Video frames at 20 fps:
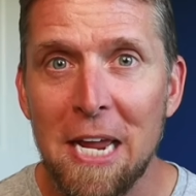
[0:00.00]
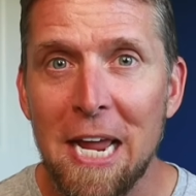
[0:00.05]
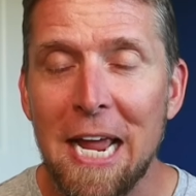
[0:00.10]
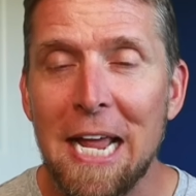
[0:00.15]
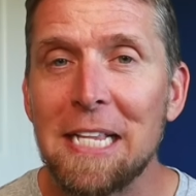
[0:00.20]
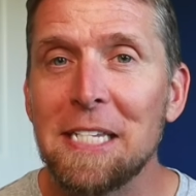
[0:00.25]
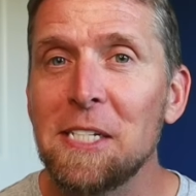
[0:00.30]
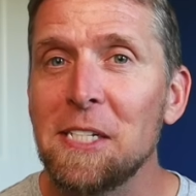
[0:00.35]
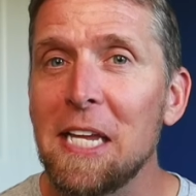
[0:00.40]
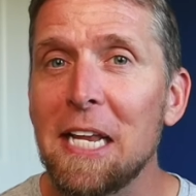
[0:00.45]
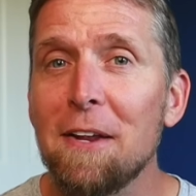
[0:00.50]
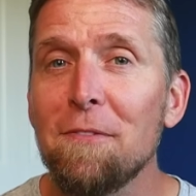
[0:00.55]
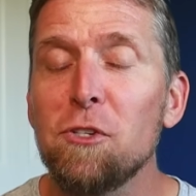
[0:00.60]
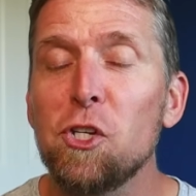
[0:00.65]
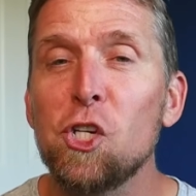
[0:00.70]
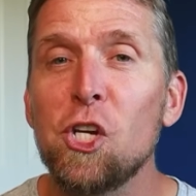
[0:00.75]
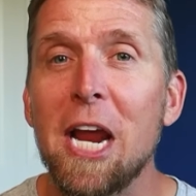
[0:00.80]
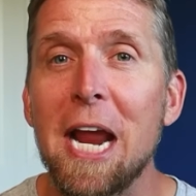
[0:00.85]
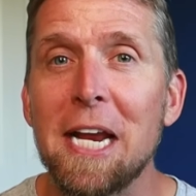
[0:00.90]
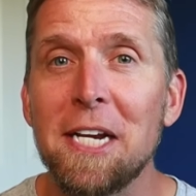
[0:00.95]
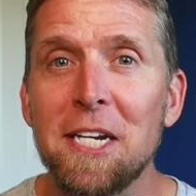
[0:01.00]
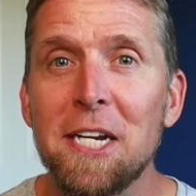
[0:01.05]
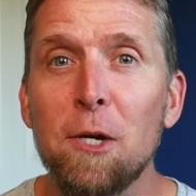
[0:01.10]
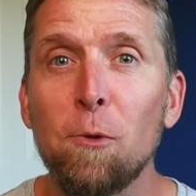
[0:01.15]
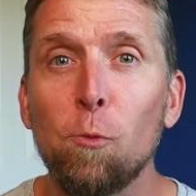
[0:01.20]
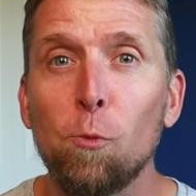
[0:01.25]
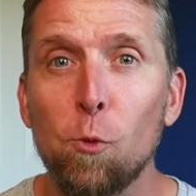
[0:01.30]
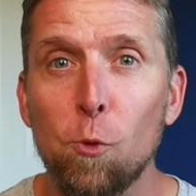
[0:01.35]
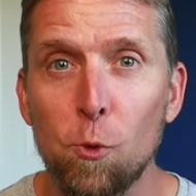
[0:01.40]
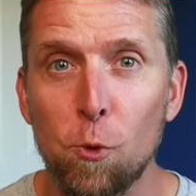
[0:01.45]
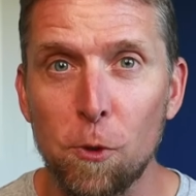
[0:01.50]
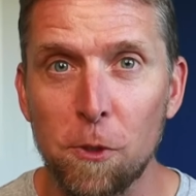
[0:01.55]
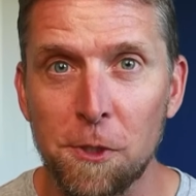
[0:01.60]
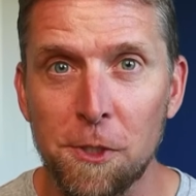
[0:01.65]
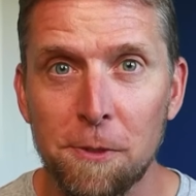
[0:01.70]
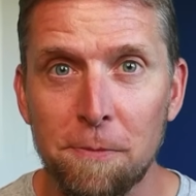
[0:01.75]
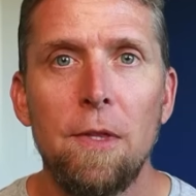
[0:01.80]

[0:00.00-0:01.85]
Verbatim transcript: instead of chanting rules?